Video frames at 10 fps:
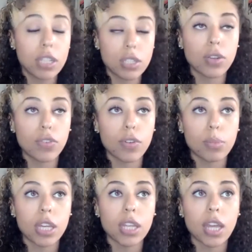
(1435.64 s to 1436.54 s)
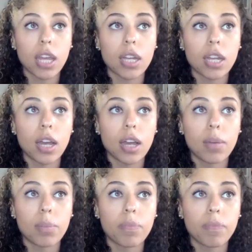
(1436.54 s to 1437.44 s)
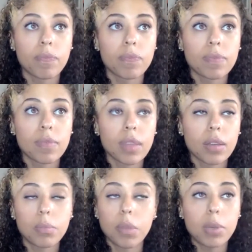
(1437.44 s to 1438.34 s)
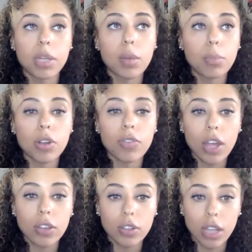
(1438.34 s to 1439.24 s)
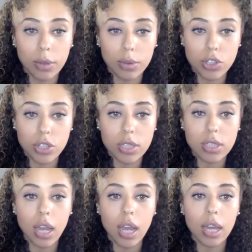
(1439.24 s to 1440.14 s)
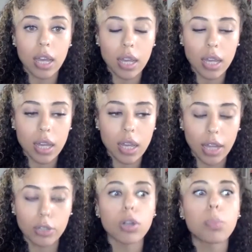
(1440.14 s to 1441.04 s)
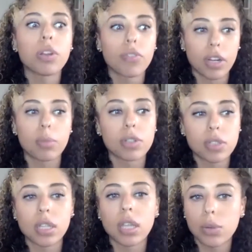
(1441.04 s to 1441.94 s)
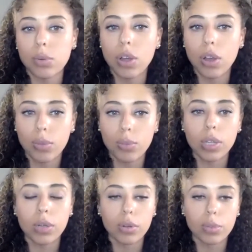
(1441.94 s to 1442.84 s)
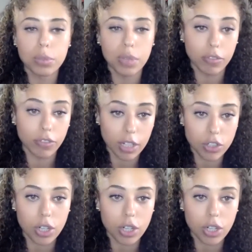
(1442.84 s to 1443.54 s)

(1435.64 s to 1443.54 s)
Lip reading: for me than maybe a number of other languages. I grew up in a very multilingual home. We grew up speaking French at